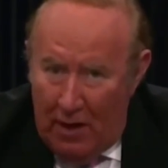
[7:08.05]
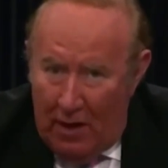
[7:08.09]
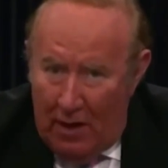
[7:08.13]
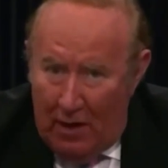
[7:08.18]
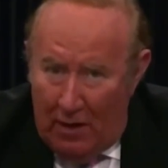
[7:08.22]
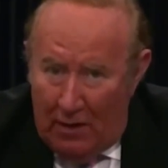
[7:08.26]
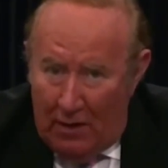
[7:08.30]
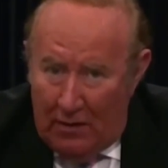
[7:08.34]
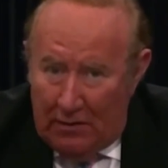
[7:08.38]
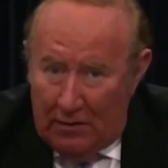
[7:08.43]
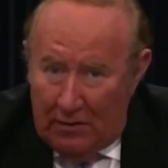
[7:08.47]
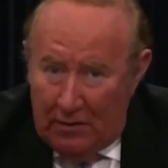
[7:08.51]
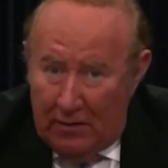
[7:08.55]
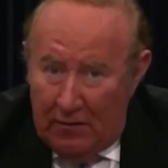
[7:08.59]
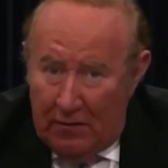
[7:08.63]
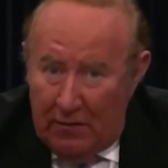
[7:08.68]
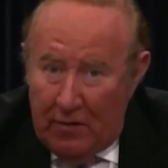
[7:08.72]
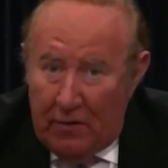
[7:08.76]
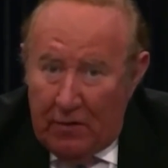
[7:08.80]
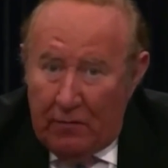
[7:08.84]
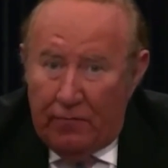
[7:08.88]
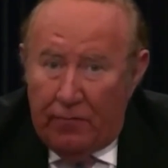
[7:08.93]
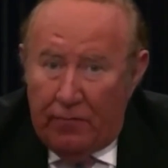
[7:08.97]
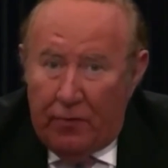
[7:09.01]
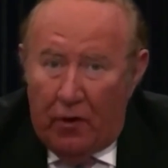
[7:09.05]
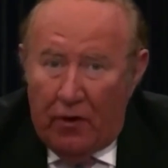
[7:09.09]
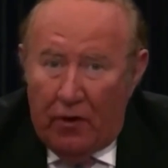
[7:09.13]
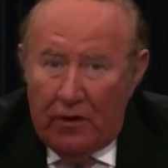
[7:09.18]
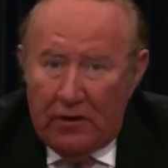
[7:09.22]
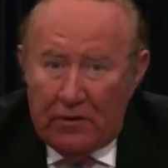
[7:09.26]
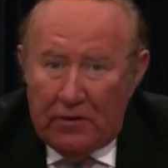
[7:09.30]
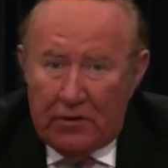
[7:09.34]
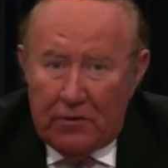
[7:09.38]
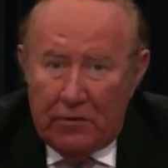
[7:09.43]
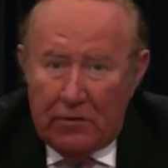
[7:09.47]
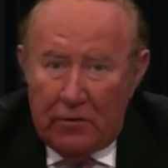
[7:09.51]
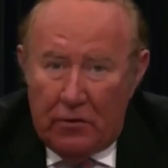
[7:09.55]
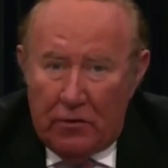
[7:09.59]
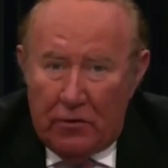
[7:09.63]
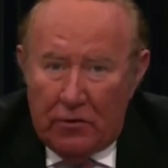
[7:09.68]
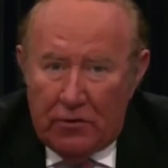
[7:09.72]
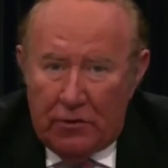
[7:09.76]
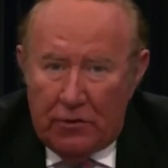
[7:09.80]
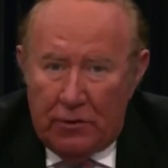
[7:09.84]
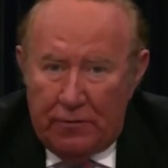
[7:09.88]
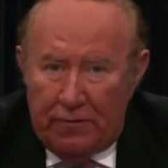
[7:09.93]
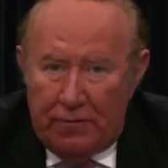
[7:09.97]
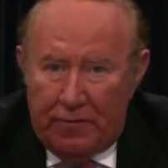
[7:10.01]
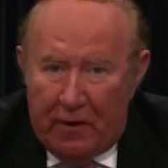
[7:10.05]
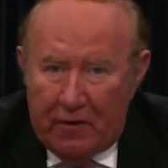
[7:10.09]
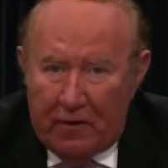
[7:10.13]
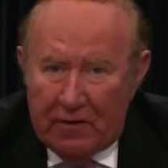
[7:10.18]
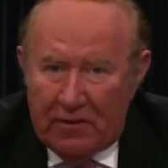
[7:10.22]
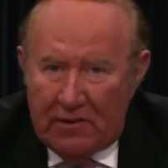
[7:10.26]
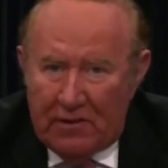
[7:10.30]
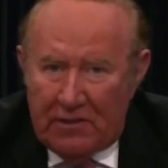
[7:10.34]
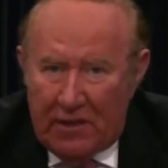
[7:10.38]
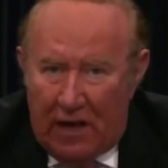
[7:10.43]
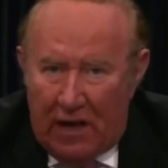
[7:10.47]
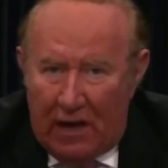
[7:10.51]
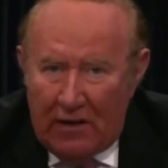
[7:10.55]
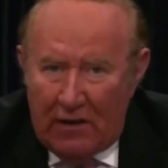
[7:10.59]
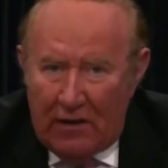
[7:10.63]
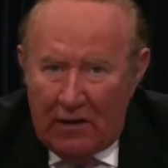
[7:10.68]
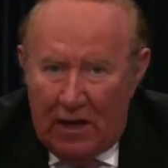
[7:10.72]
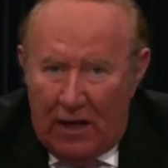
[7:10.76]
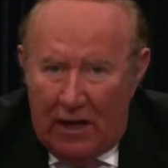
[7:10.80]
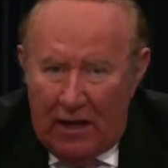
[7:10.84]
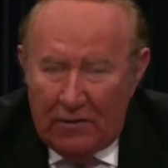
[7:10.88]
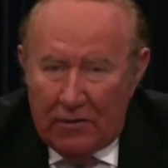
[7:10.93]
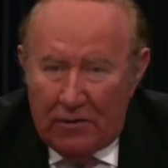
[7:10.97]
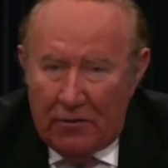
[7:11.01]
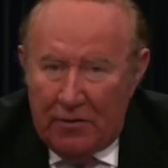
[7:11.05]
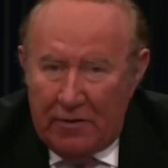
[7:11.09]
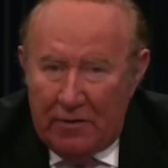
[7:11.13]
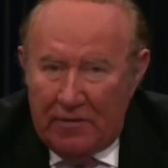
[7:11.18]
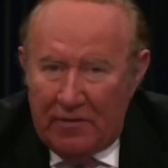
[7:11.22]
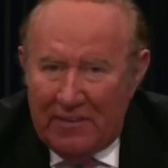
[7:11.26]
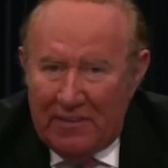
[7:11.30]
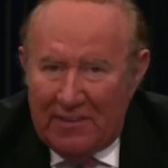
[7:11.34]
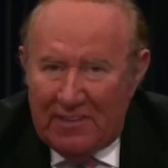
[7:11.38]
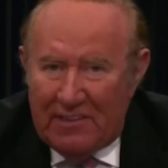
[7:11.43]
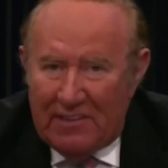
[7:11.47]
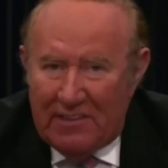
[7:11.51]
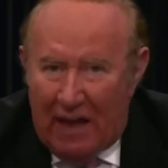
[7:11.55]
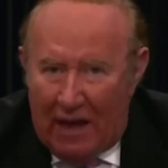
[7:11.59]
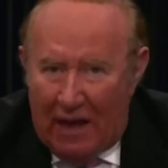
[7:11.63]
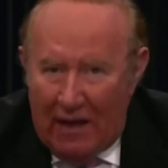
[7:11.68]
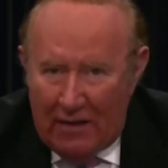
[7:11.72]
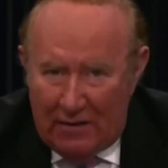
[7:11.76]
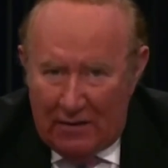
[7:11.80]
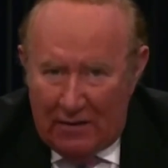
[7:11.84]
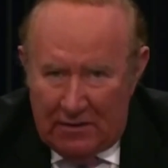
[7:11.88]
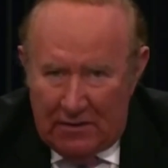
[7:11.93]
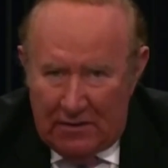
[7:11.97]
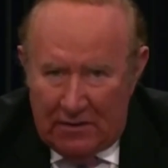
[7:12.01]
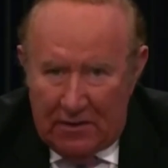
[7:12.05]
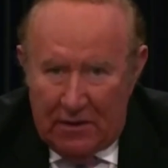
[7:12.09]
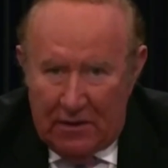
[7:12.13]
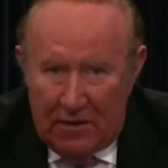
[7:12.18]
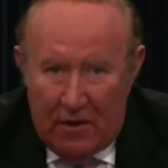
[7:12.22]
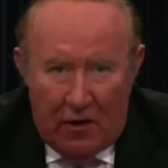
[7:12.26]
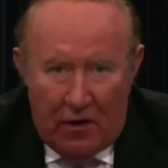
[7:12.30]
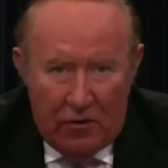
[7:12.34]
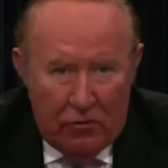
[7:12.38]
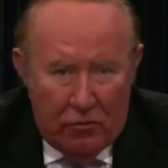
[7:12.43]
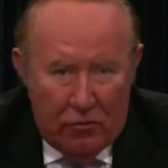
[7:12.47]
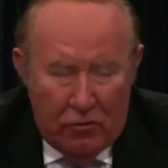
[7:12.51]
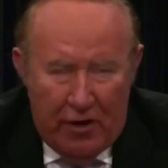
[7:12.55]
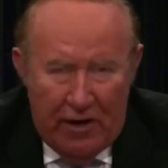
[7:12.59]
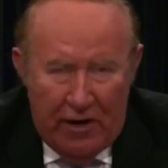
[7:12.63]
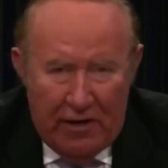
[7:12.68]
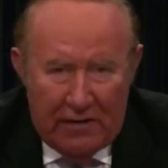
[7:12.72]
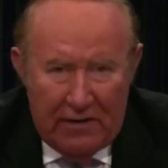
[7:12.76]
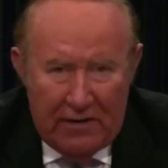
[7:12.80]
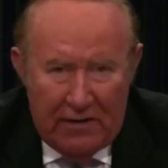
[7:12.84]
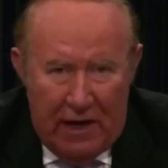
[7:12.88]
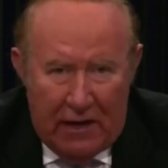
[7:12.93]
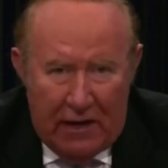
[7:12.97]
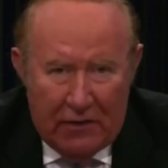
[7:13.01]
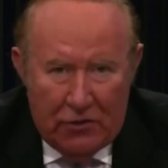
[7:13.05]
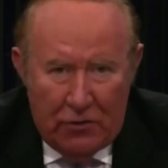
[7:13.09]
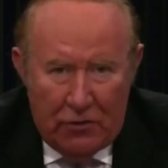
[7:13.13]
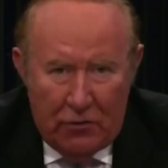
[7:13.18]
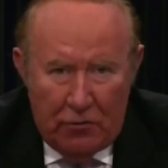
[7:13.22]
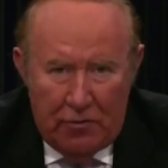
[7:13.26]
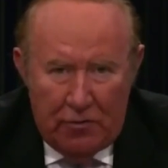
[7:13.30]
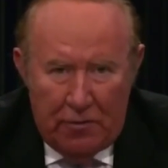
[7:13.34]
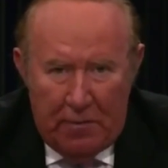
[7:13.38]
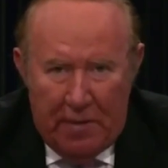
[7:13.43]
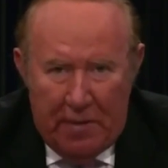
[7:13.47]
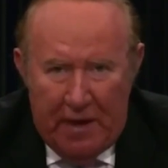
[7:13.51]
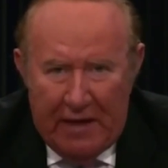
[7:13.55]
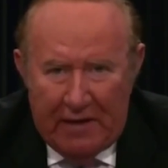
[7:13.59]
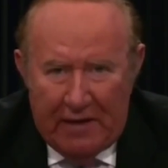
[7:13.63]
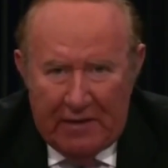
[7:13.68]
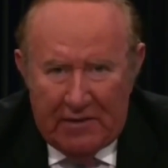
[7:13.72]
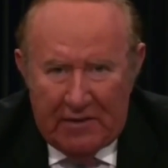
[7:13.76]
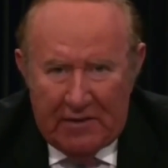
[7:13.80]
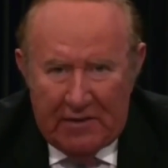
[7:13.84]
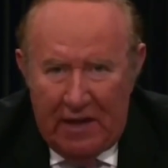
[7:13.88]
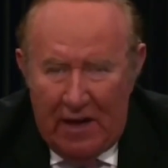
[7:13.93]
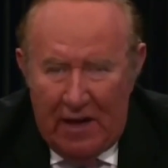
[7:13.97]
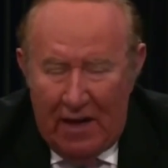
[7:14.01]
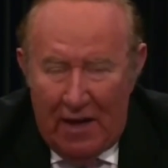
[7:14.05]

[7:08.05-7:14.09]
and to giving a voice to those who felt sidelined or even silenced in our great national debates.